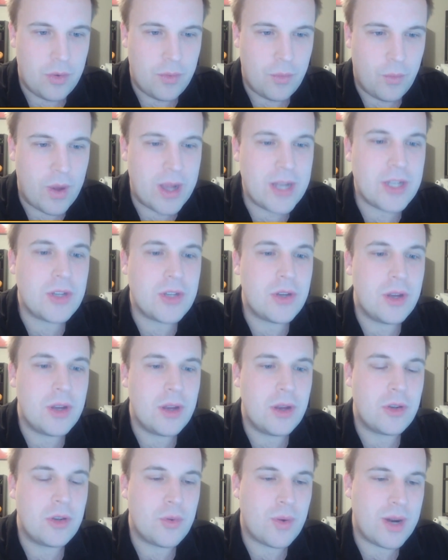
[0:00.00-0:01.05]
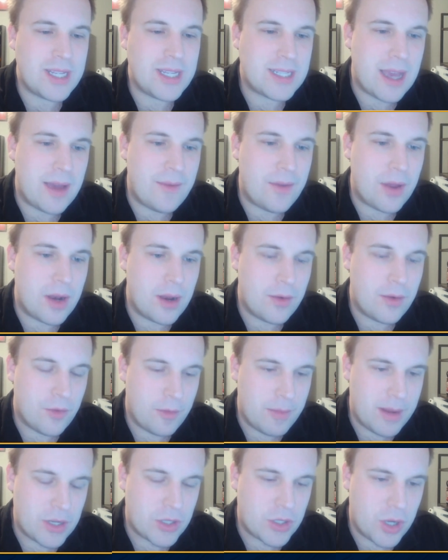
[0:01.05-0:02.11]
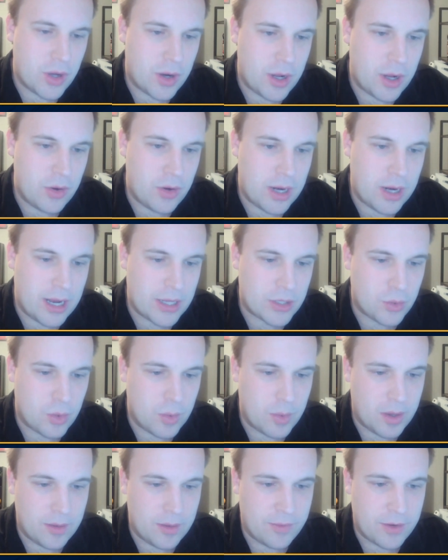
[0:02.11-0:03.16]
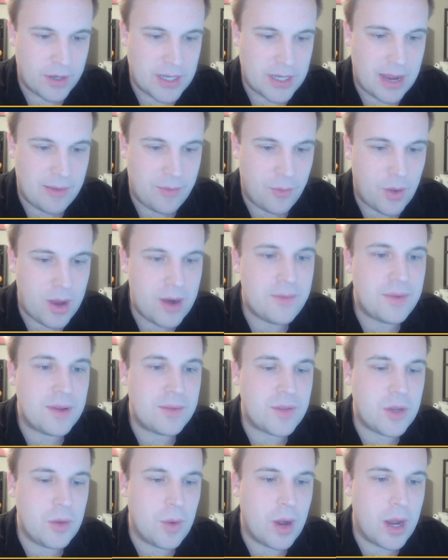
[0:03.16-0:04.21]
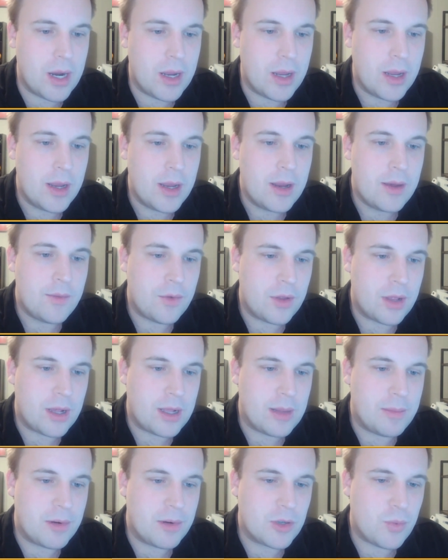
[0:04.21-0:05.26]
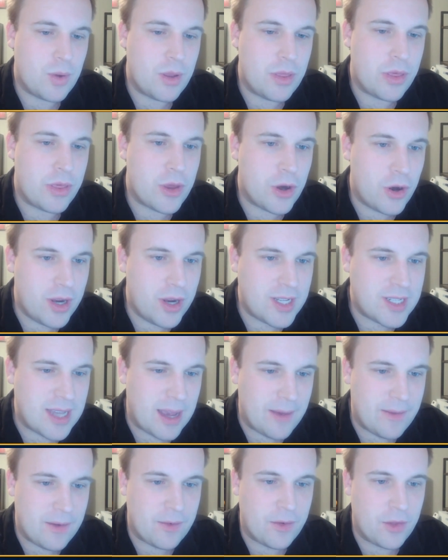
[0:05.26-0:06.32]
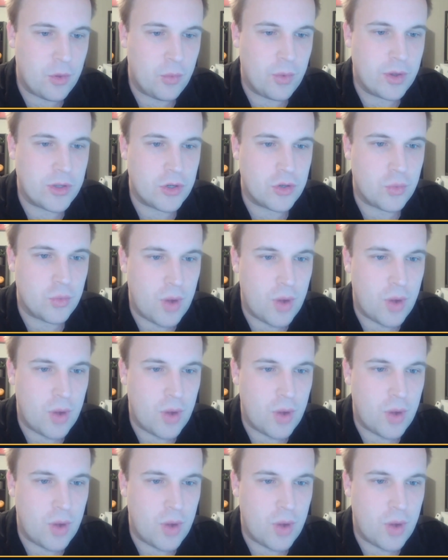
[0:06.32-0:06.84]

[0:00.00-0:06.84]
127 for Minnesota, who did not score well in the first half. 151 for the Clippers. 137 for the Wizards.